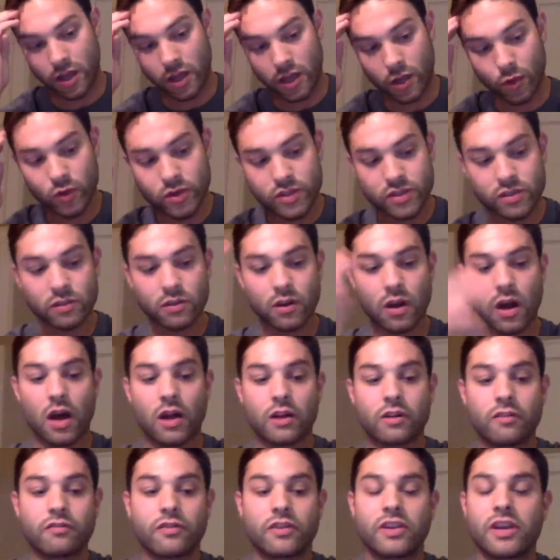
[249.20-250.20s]
it was a
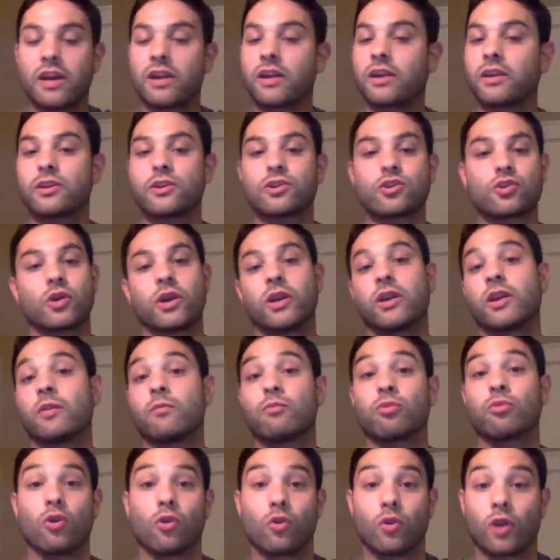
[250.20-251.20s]
lot of getting a
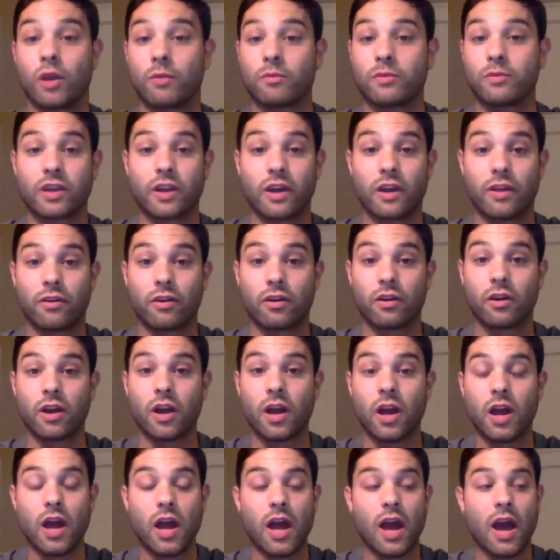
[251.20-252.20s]
training program together.
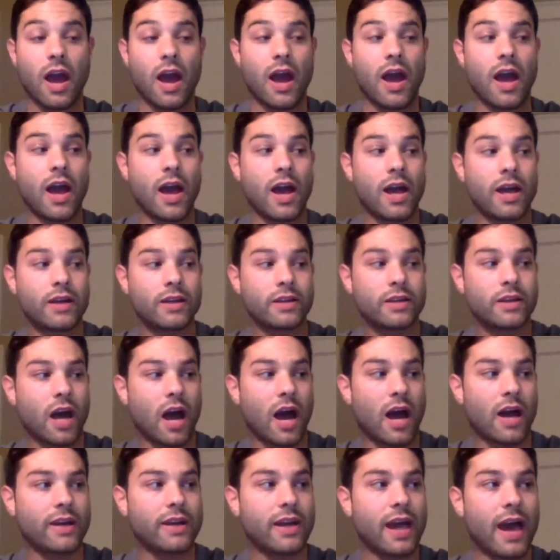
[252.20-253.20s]
And
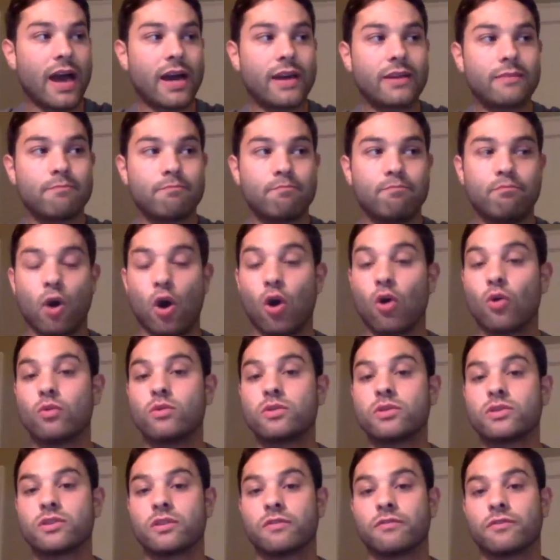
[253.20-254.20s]
I'd had
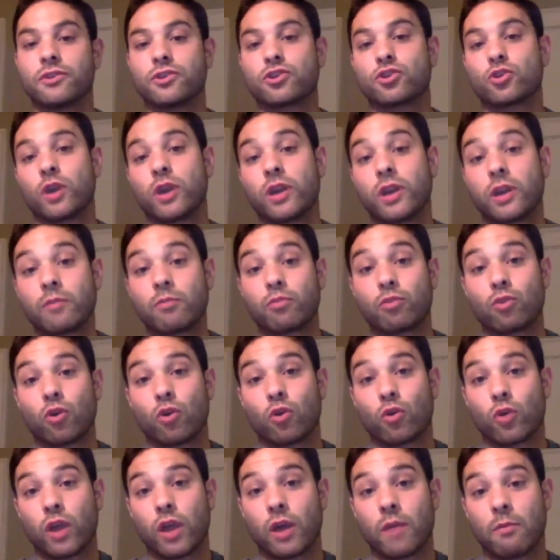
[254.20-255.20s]
bones of the training
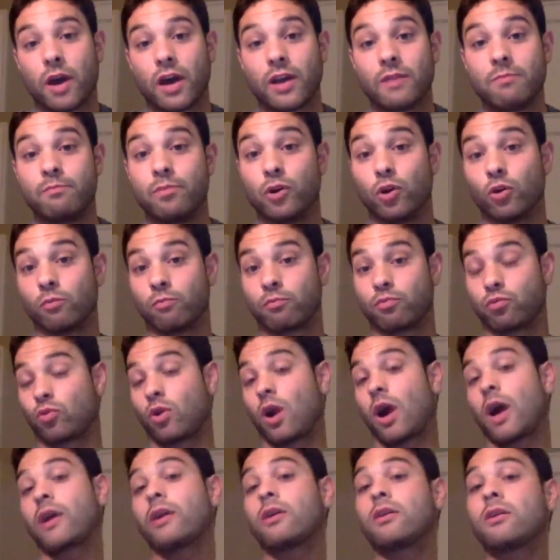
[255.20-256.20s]
program I'd built
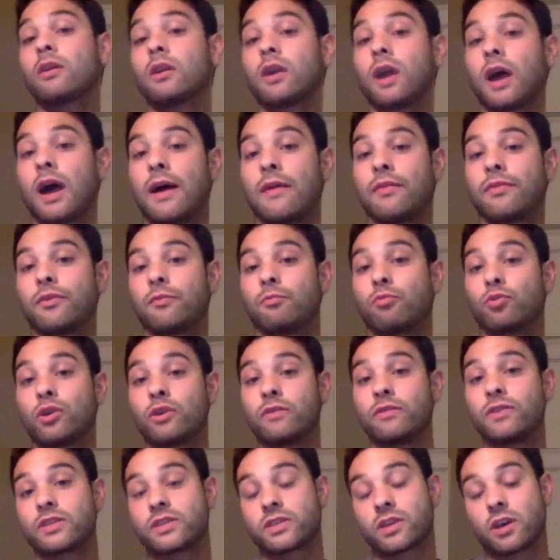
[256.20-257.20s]
prior at the
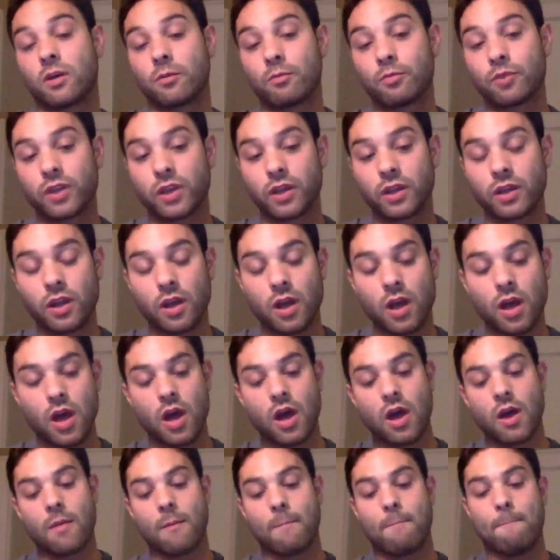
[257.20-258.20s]
previous company,
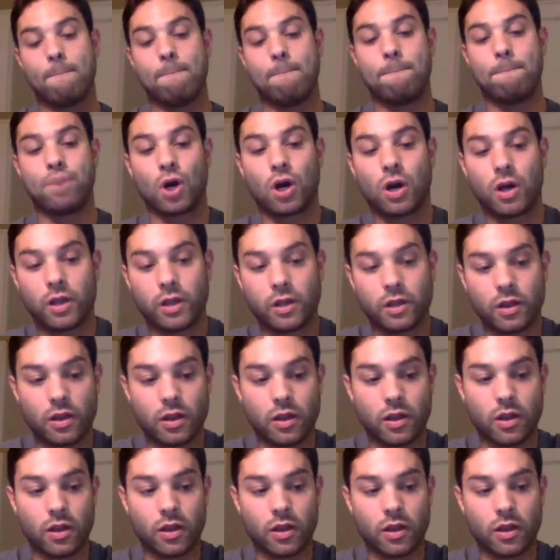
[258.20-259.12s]
but